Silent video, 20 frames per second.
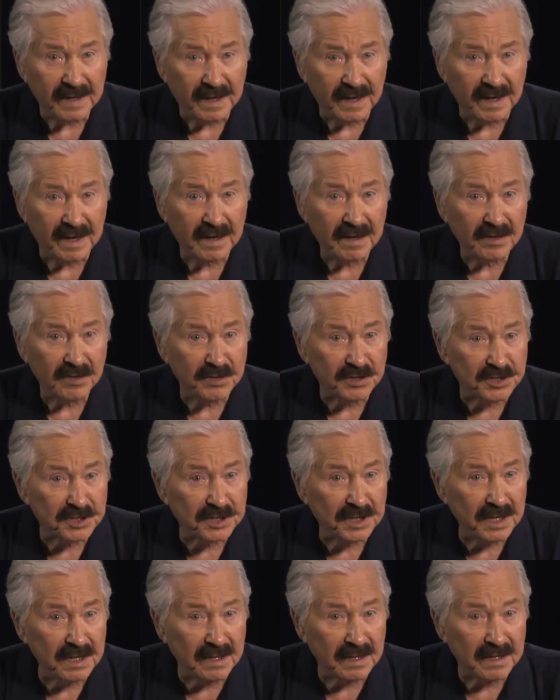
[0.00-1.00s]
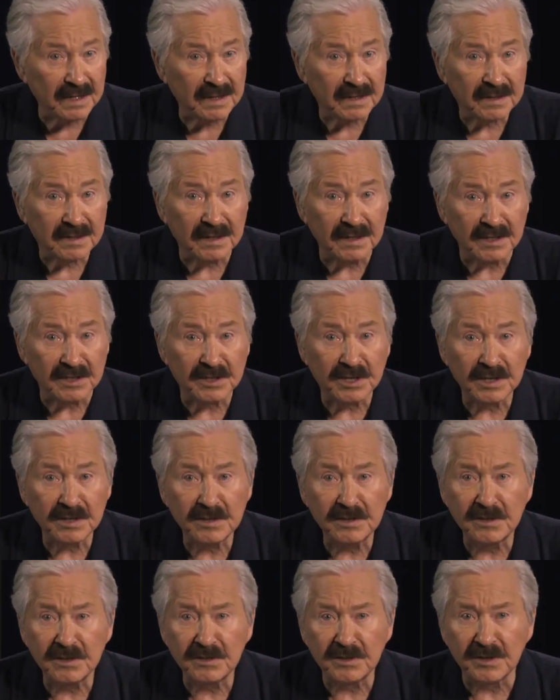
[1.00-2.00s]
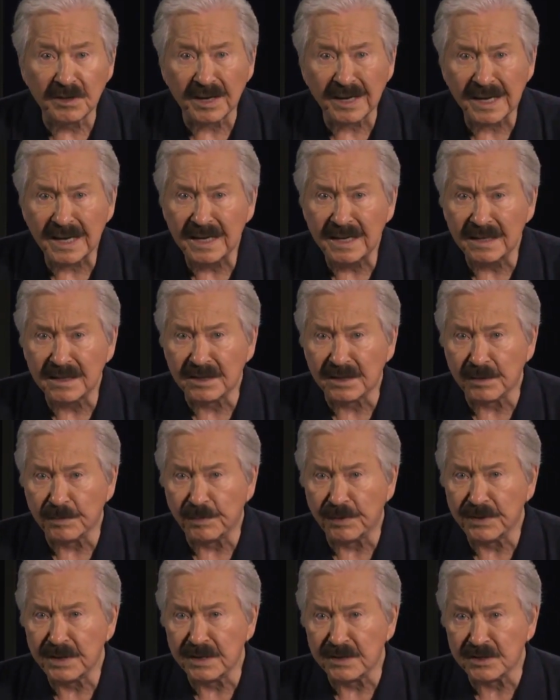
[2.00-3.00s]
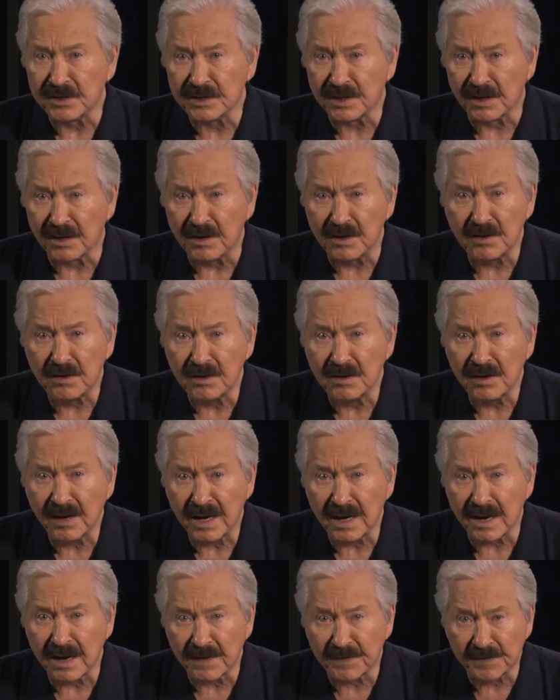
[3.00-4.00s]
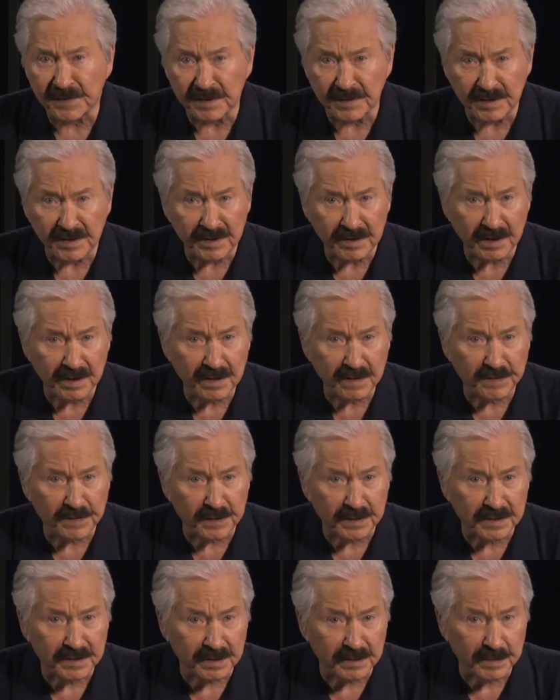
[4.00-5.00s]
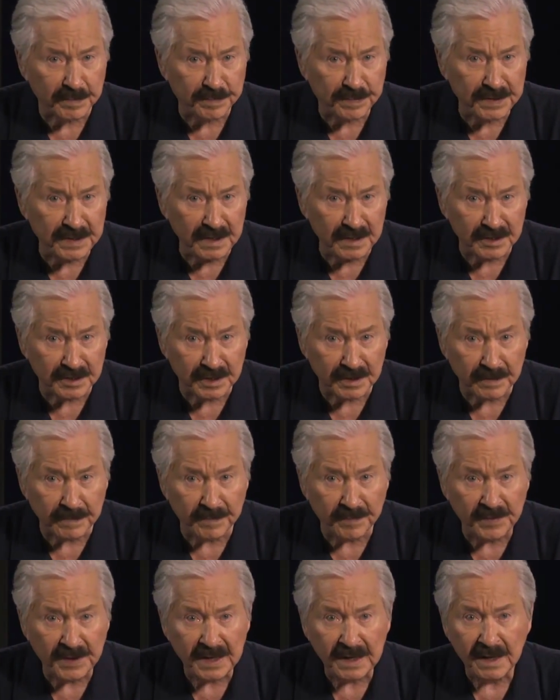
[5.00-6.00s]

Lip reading: Al-Husseini continued to hate the British long after their effort to appease him.